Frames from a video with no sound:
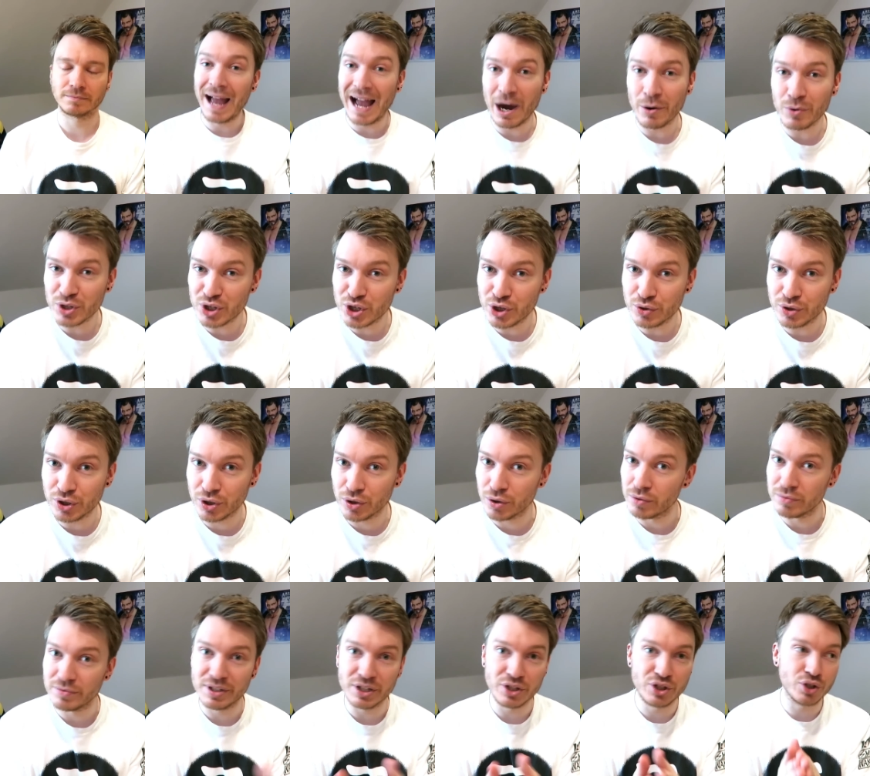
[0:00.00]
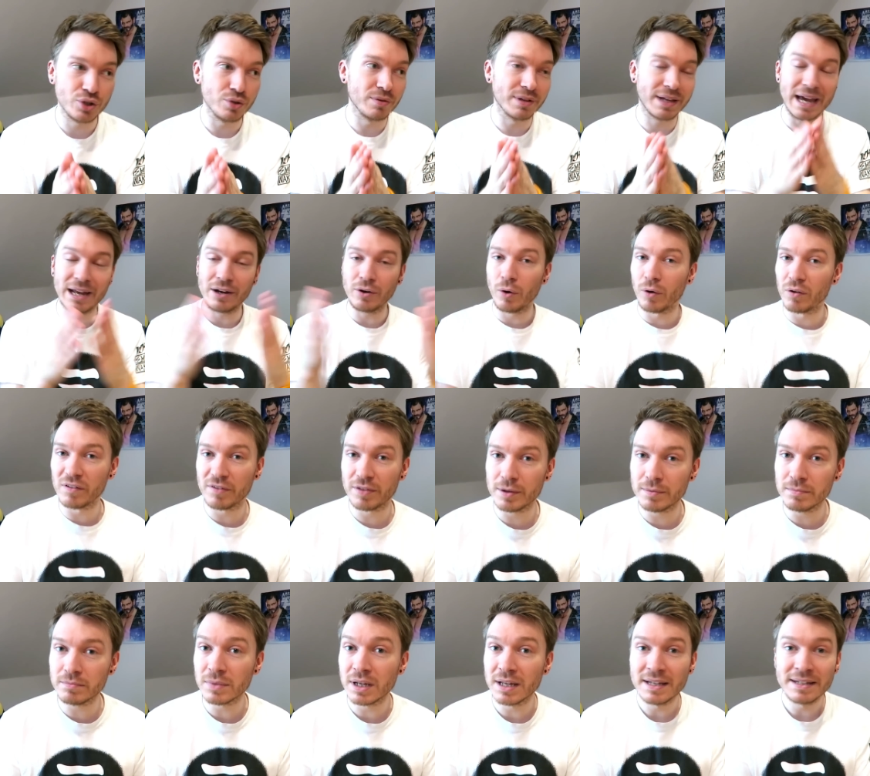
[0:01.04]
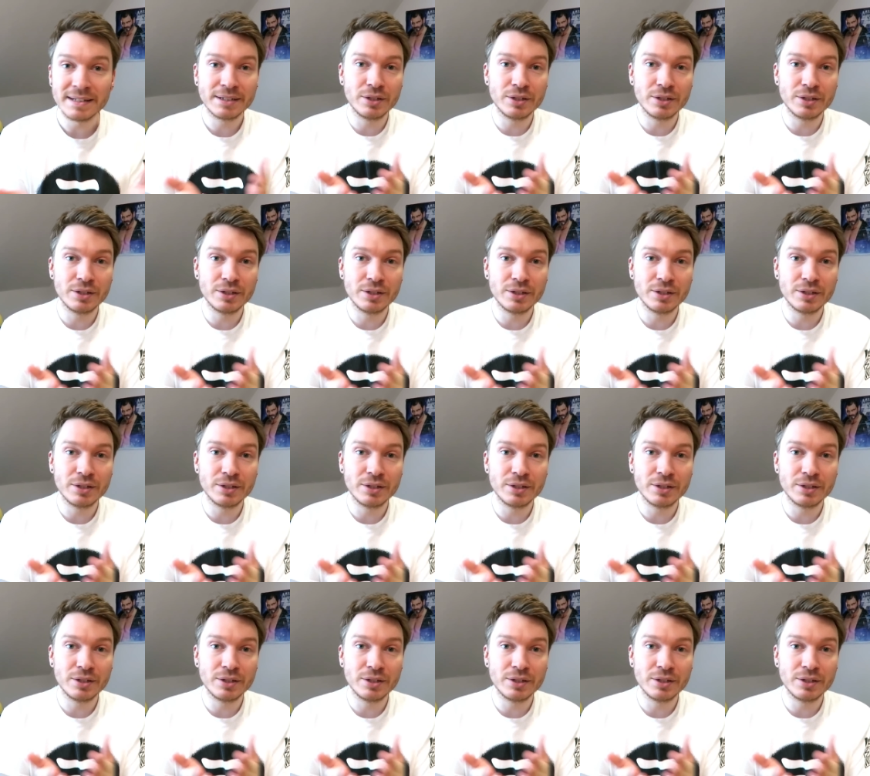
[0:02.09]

How did you do? Did you get all of them?